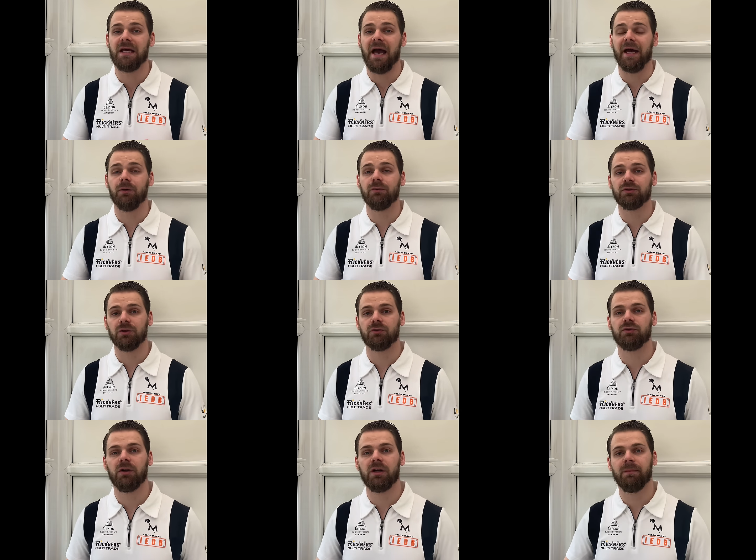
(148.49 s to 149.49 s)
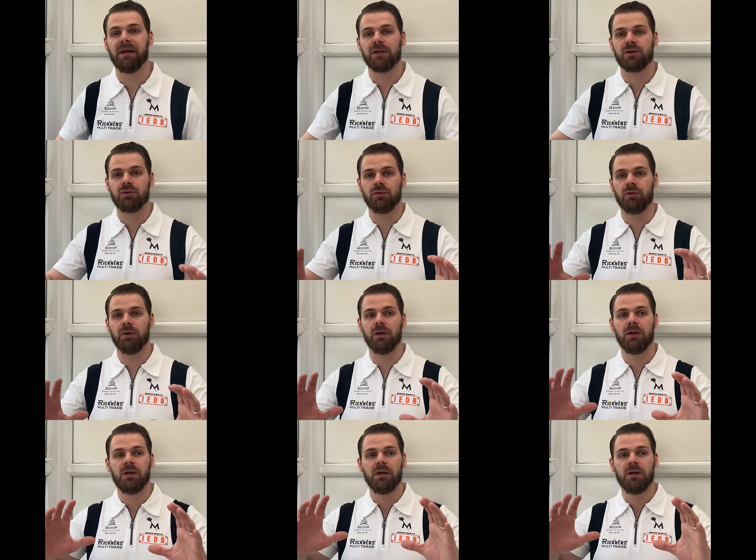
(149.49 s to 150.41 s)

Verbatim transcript: and also trying to make sure that